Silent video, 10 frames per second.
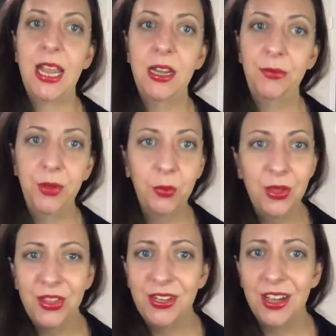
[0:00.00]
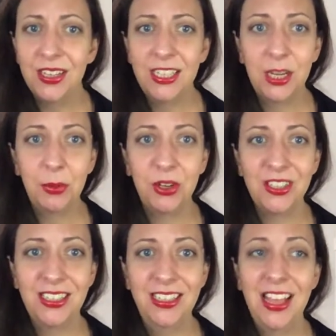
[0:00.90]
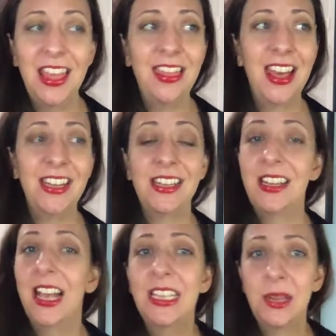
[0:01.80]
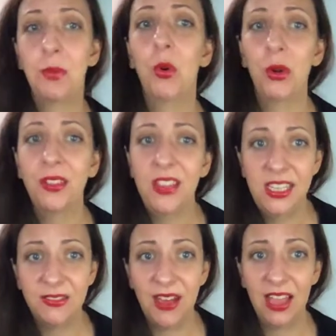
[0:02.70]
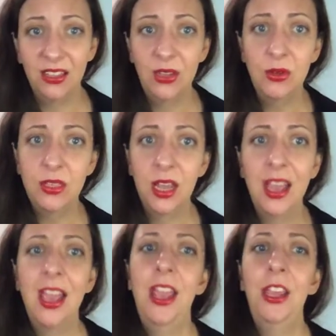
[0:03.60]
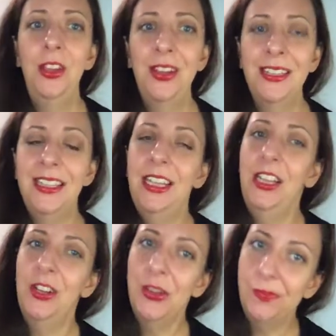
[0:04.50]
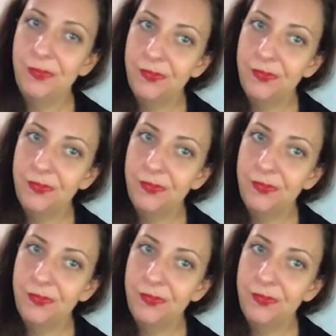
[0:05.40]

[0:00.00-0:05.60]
And if you're with a toxic person that does not support these values, you can say, you know,